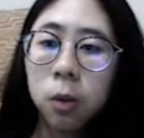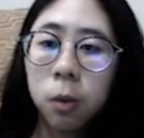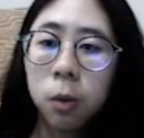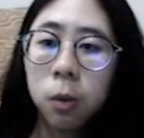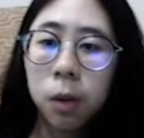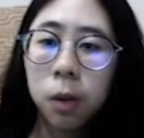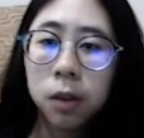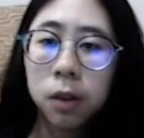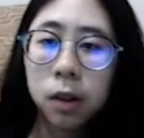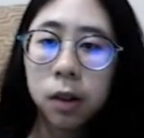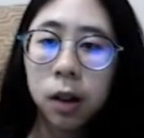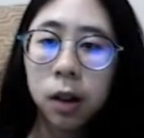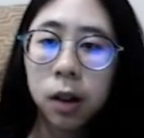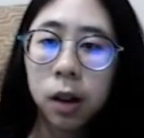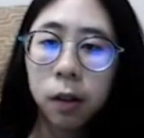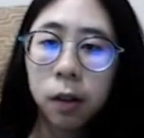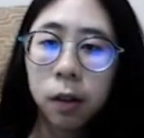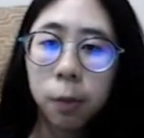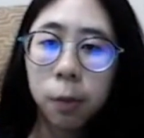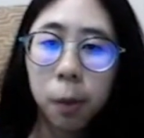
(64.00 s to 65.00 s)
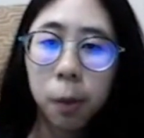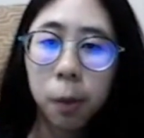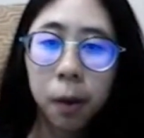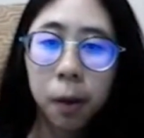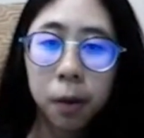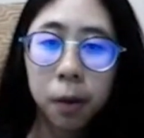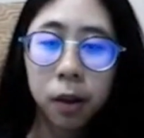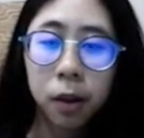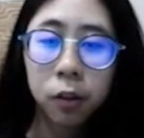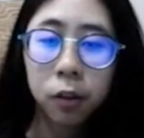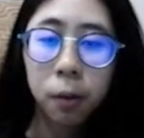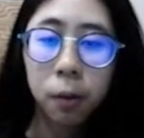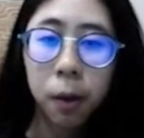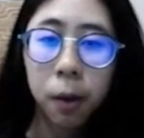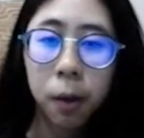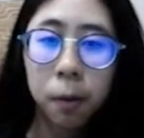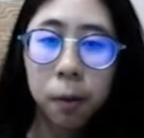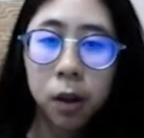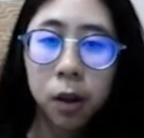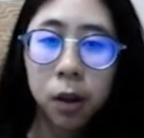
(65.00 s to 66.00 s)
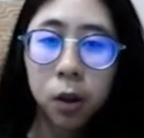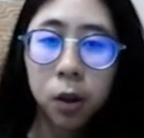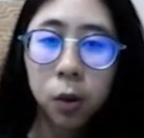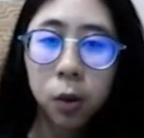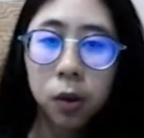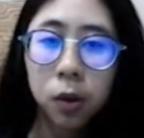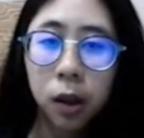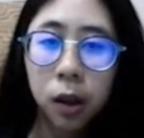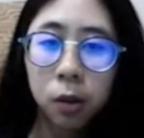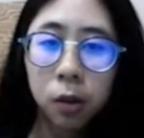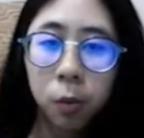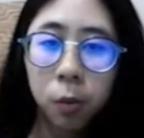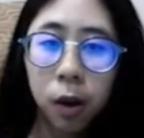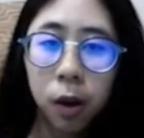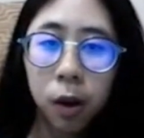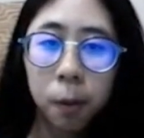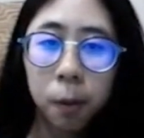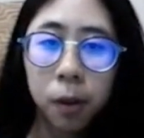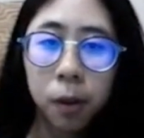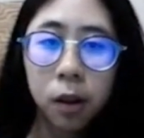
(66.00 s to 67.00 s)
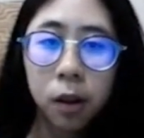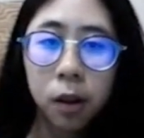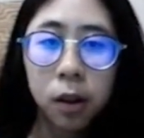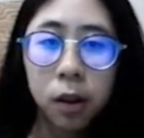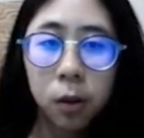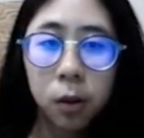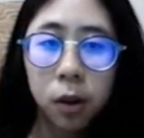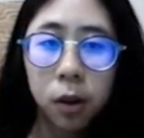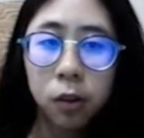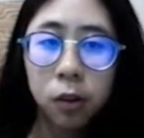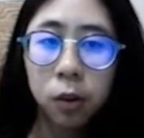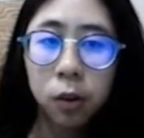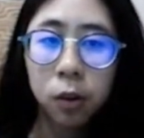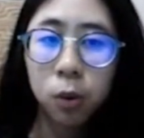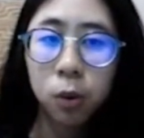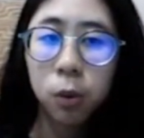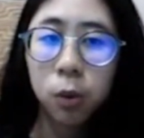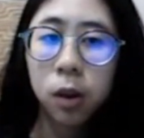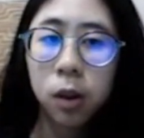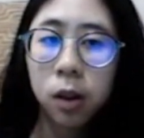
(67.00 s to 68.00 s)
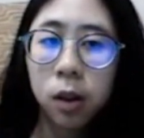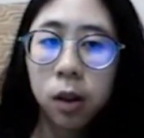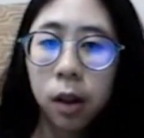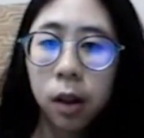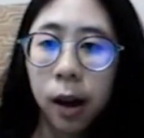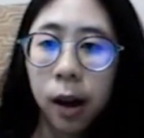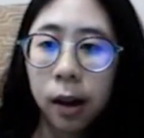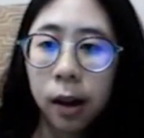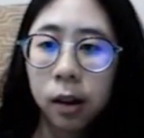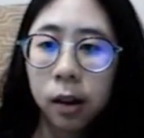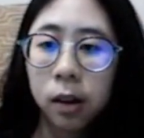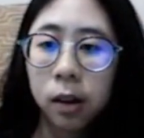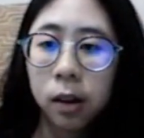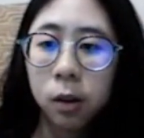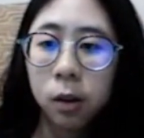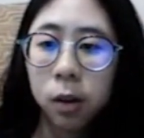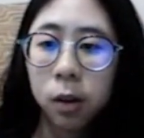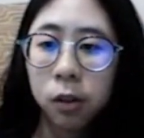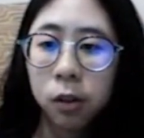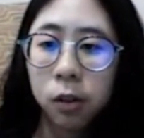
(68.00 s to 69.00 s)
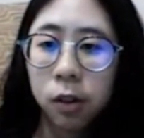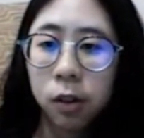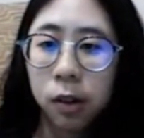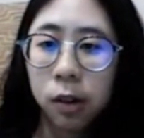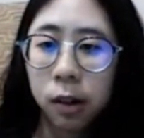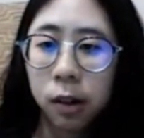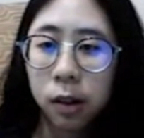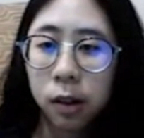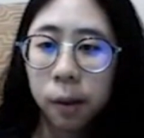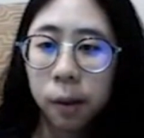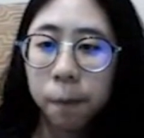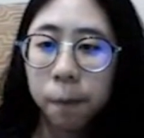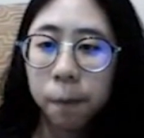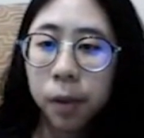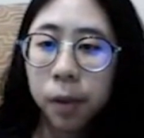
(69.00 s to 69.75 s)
to investigate if mobile application might be used as valuable education tool in the higher education sector.